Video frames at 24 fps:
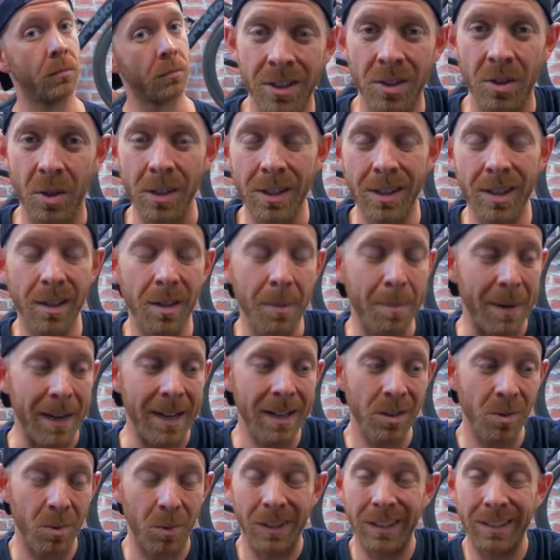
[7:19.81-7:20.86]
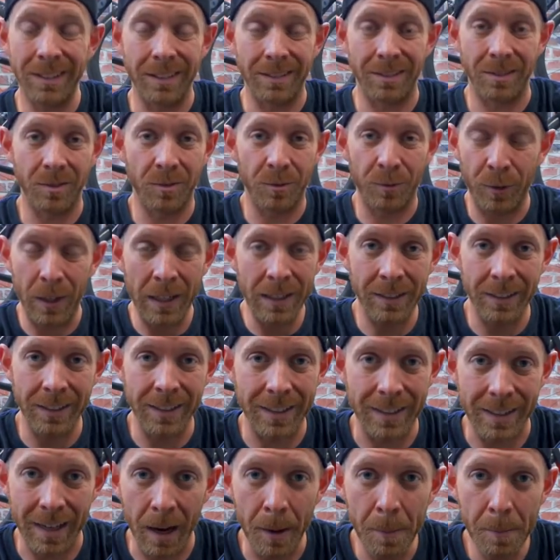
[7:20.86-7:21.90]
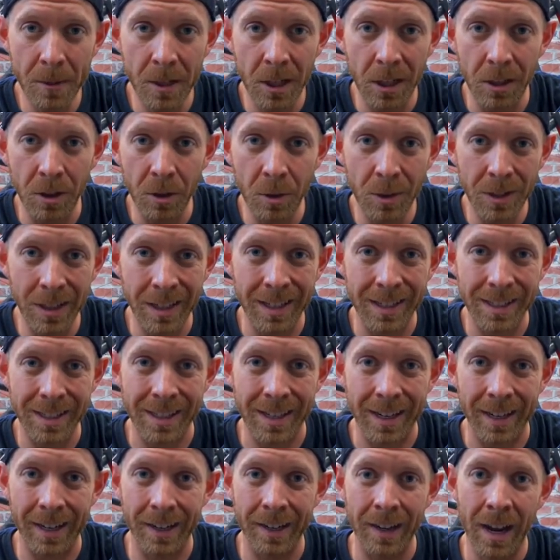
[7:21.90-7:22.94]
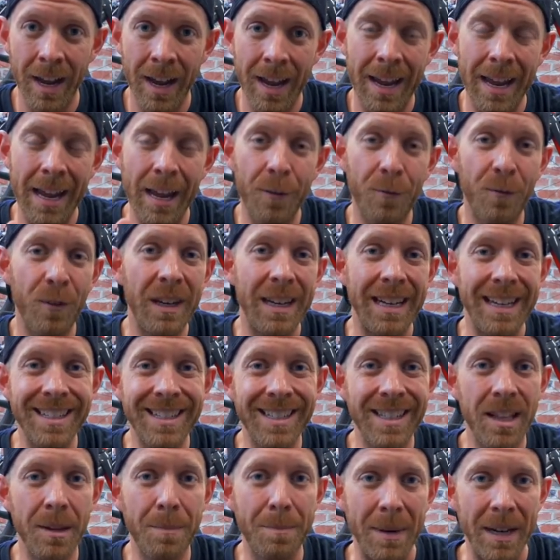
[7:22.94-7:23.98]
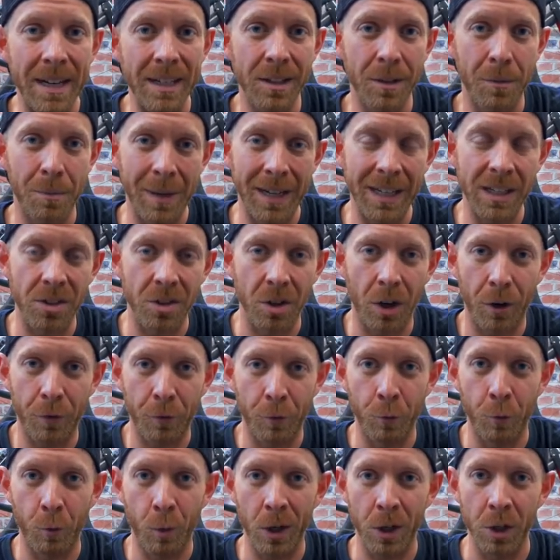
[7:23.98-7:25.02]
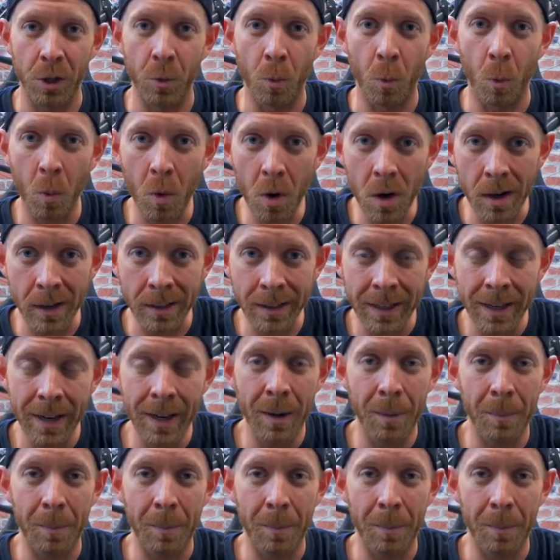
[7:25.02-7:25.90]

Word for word: So is it the best? Well, it, frankly, it's up to you to decide if it is the best based off of what you want.